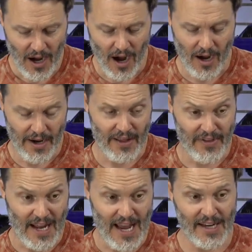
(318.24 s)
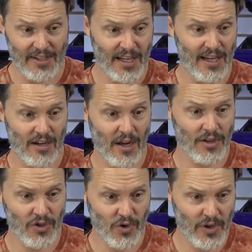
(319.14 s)
On the
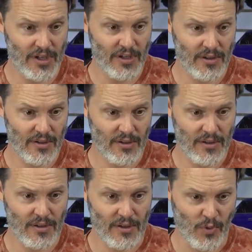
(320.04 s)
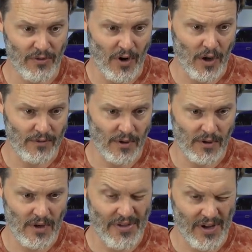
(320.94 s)
1800
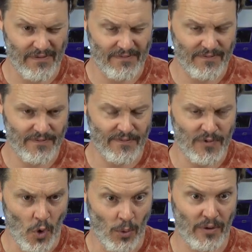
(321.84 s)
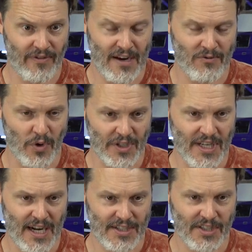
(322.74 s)
revolver, I think a normal 540
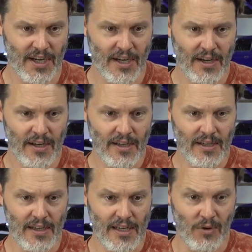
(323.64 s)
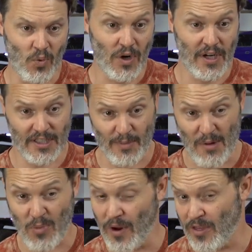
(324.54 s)
size, it was
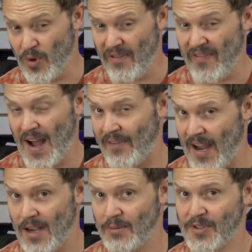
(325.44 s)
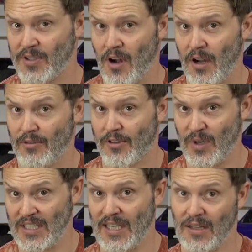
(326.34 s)
about 0.35 amps on
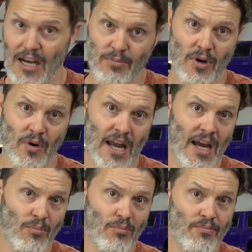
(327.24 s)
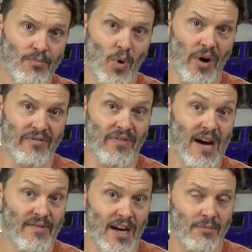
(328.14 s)
three cell lipo and
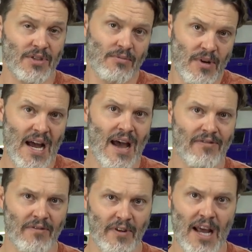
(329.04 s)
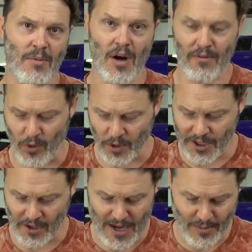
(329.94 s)
0.5 amps, half of an amp on four
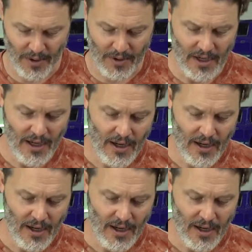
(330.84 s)
cell lipo.